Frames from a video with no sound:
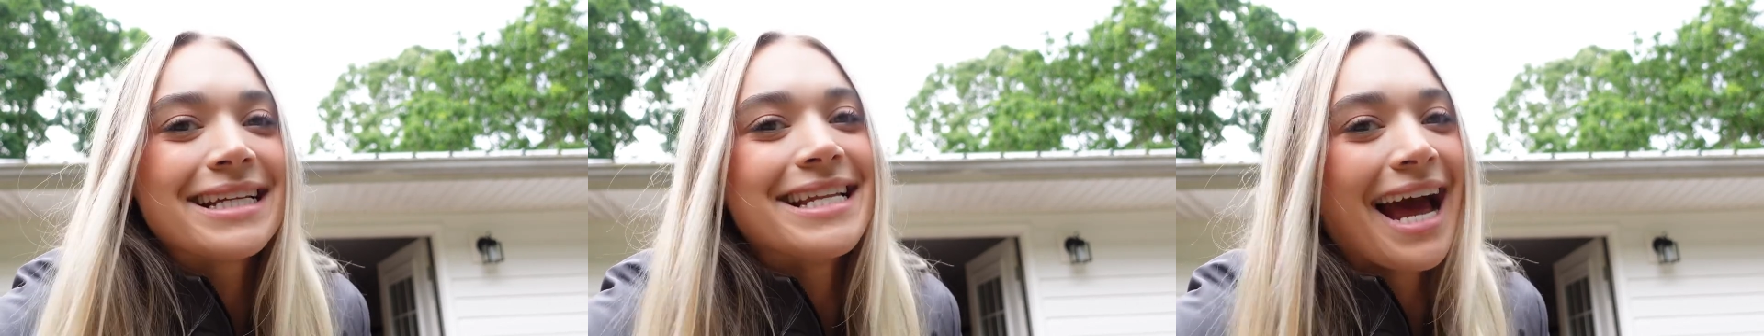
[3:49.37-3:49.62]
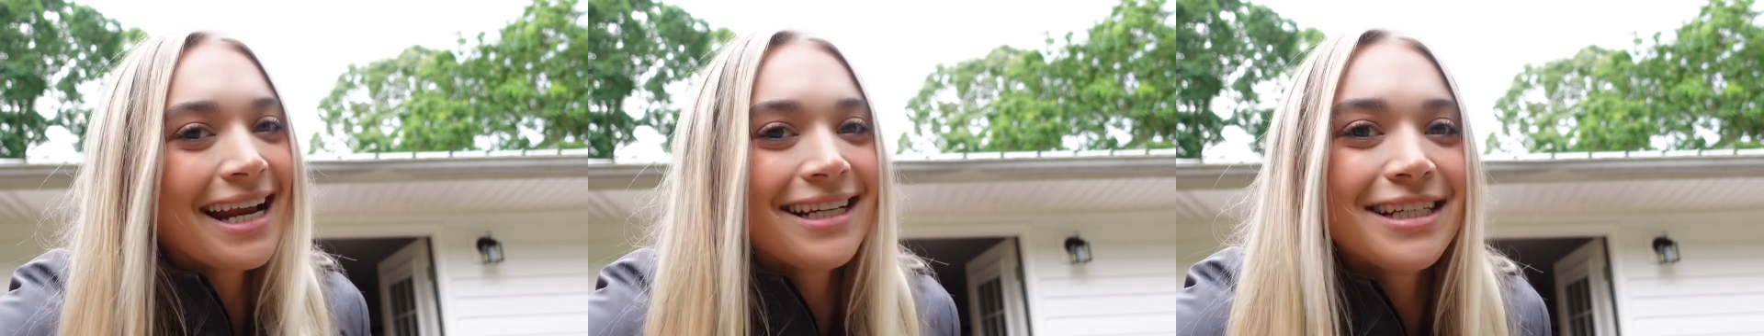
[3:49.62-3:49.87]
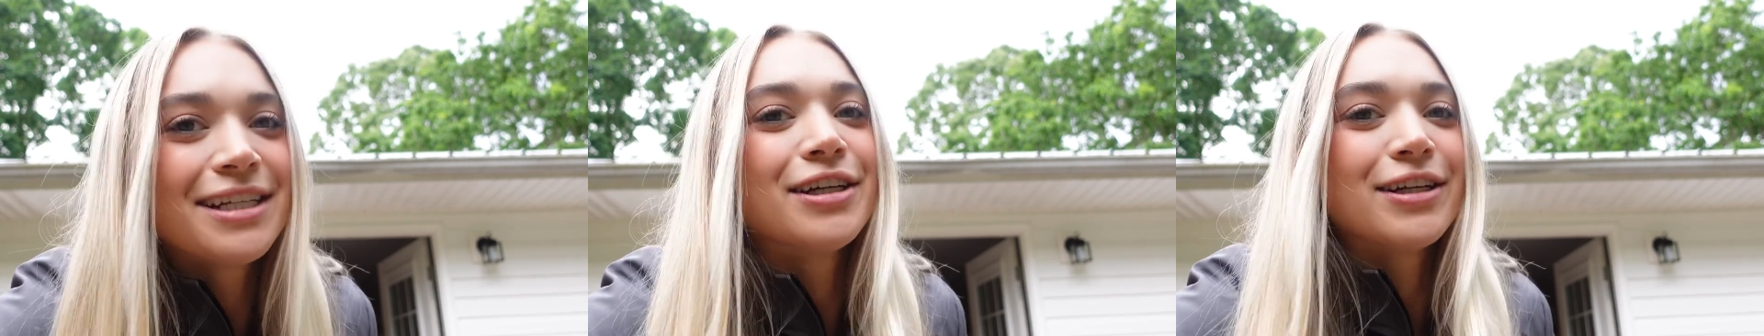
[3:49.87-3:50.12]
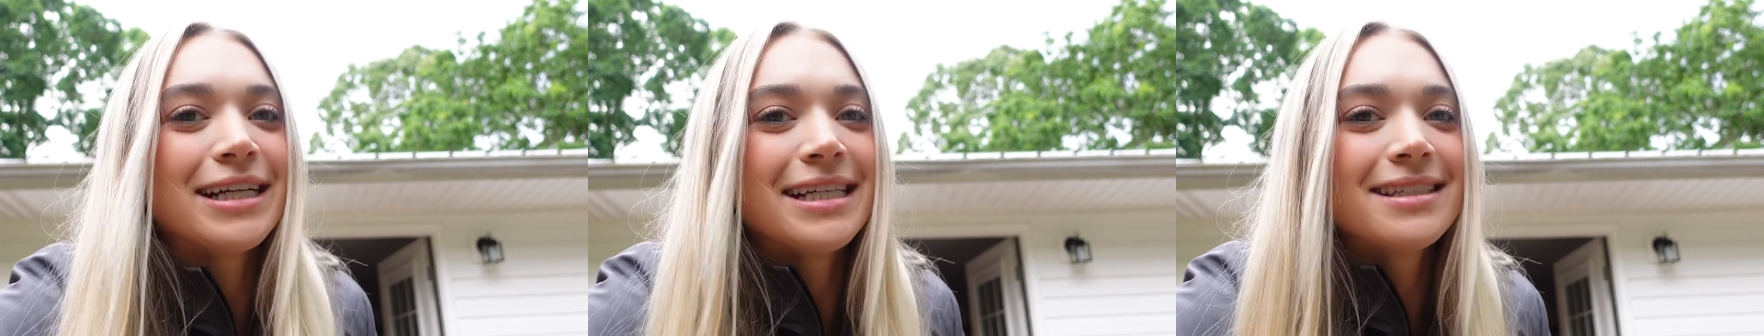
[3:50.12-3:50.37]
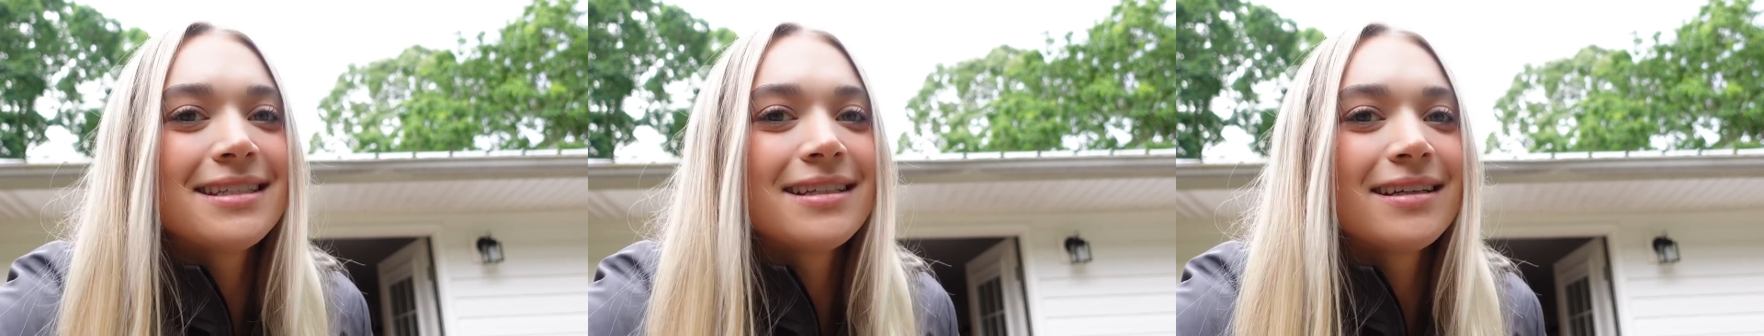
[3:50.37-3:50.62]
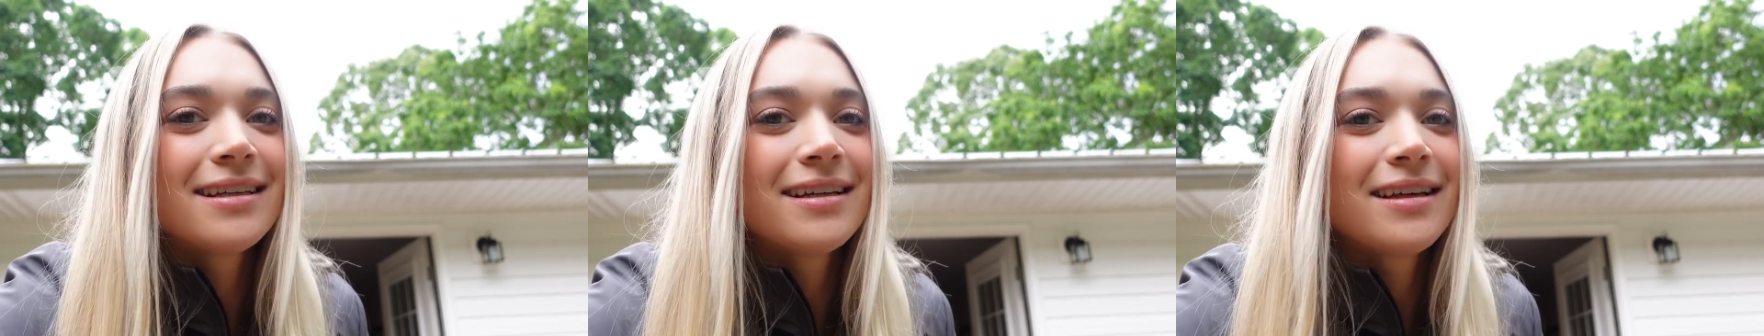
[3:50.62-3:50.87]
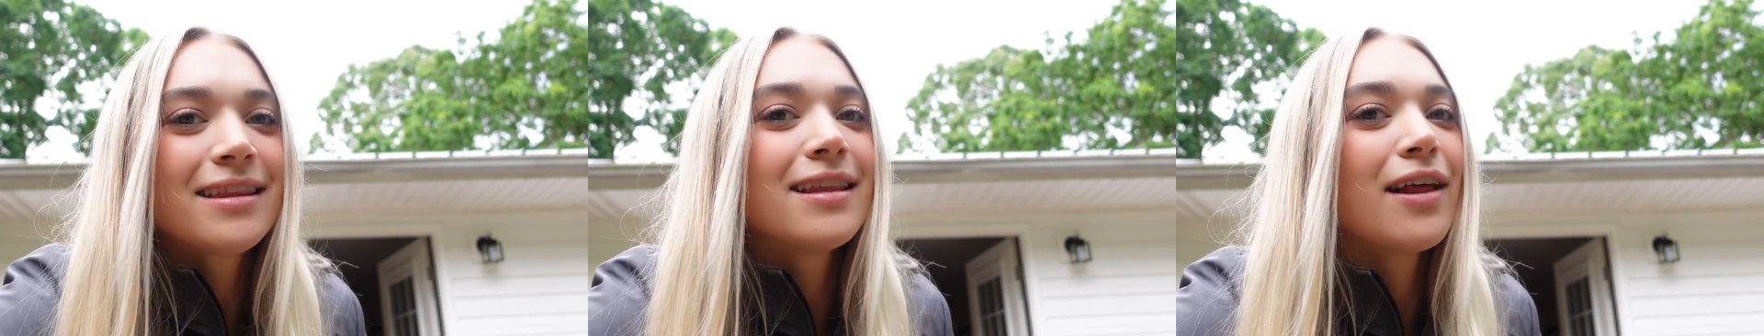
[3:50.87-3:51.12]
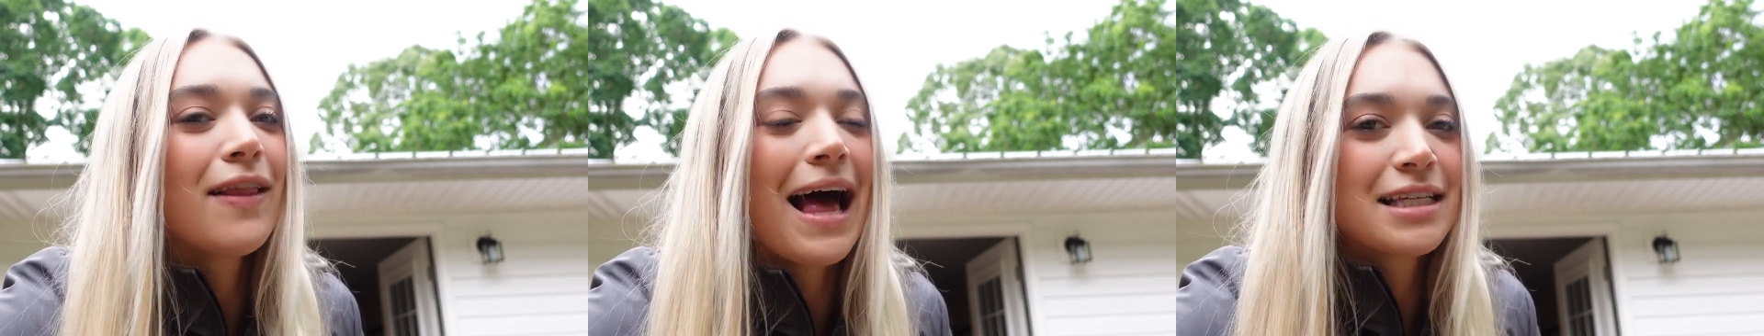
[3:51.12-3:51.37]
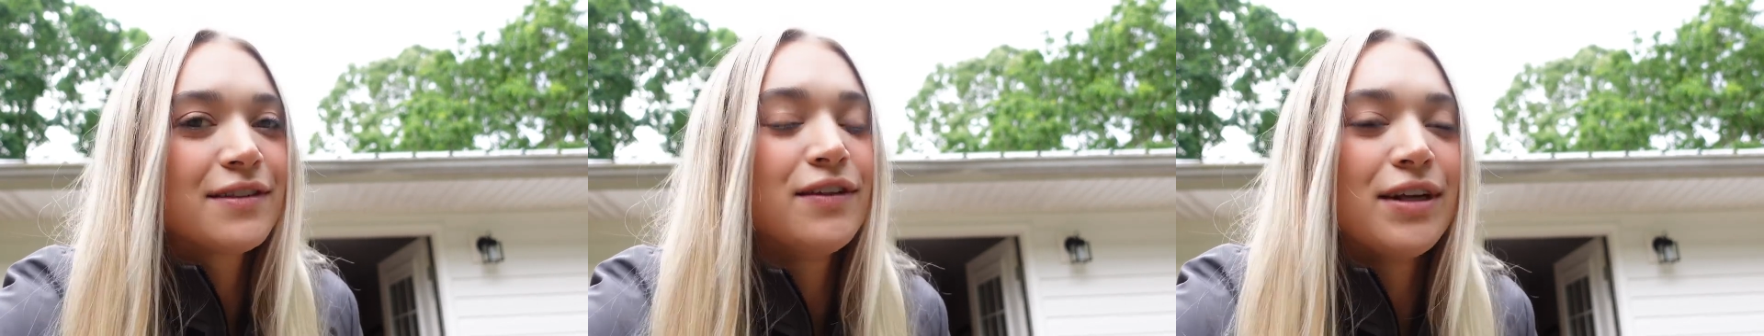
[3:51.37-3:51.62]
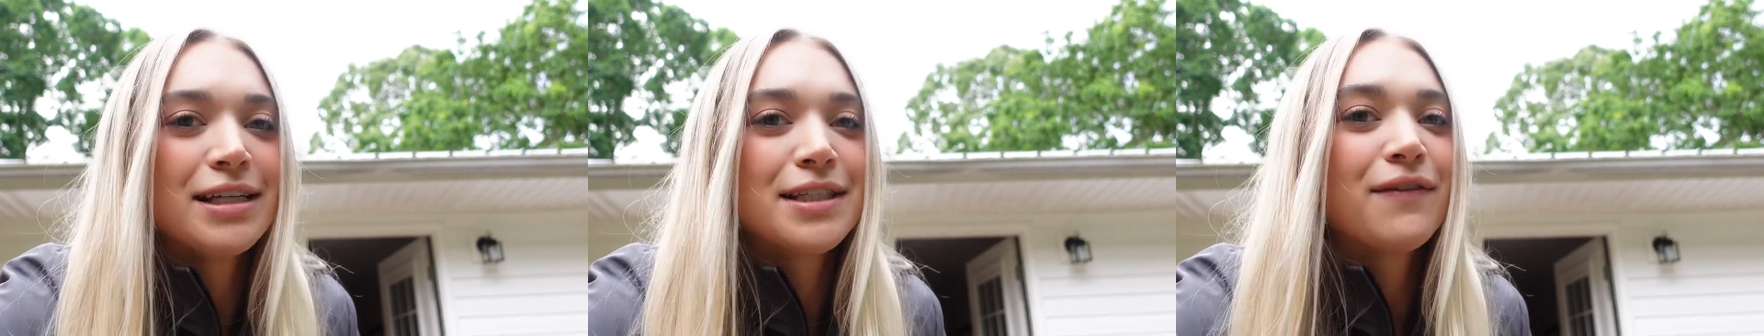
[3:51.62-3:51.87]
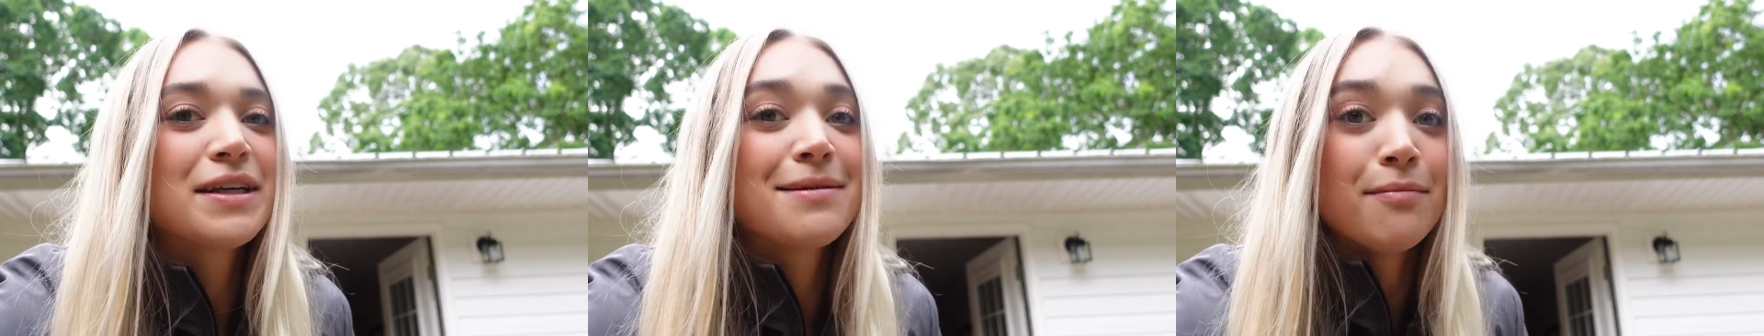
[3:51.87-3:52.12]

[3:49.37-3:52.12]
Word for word: 90 degrees the last few days of us